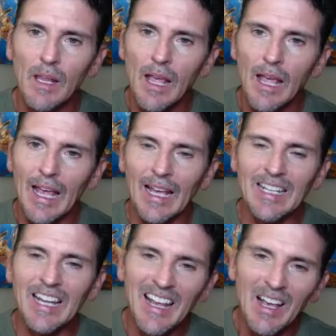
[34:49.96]

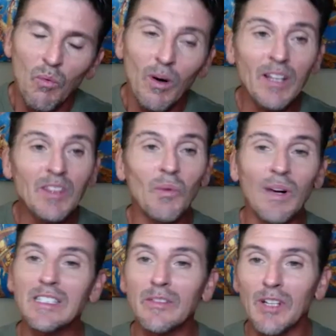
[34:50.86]
And where did the
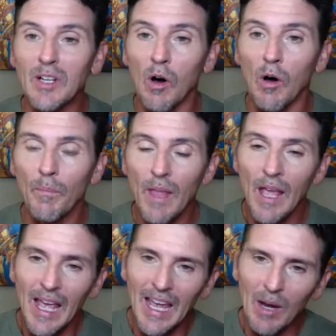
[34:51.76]
rest of it go?
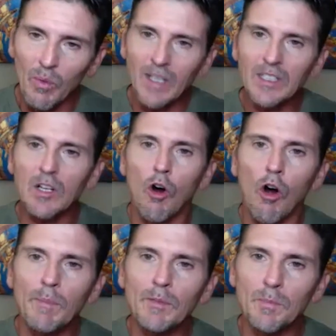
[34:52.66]
It went to
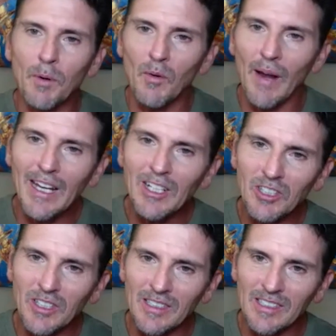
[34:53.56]

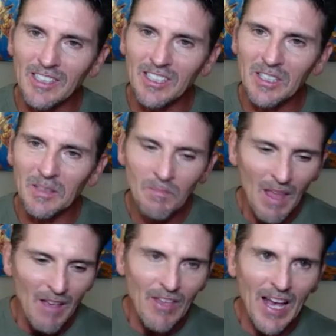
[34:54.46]
corporations
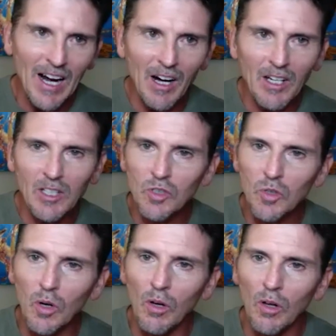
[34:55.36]
that are
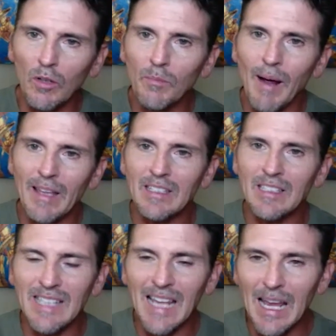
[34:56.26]
controlled by the
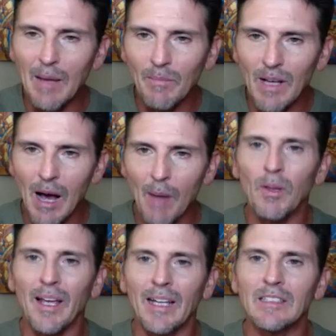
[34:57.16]
same
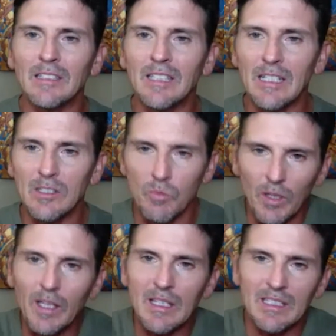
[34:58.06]
couple entities,
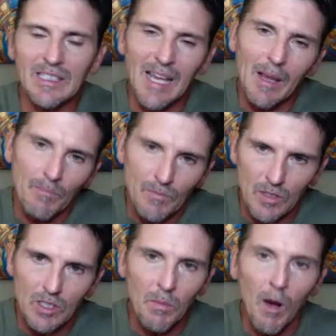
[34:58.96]
really the same
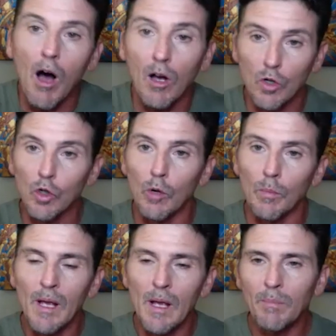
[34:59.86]
small
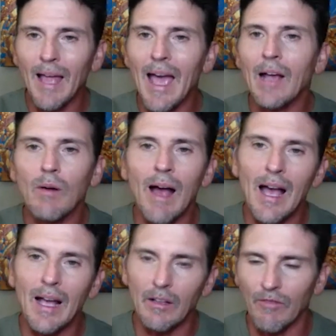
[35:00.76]
group,
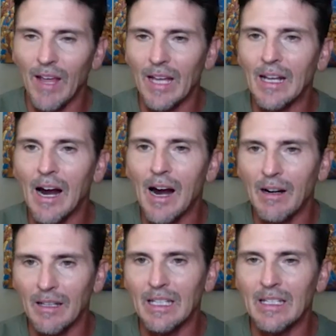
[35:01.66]
BlackRock and Vanguard
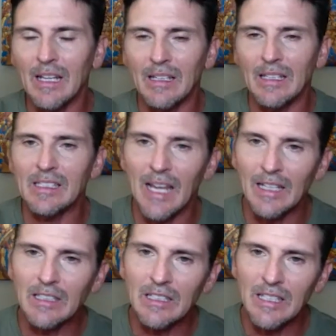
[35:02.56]
and these
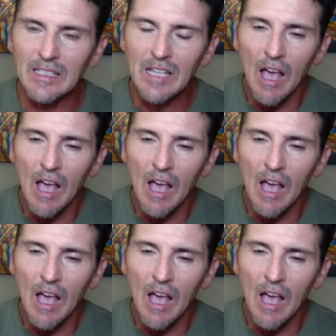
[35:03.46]
entities.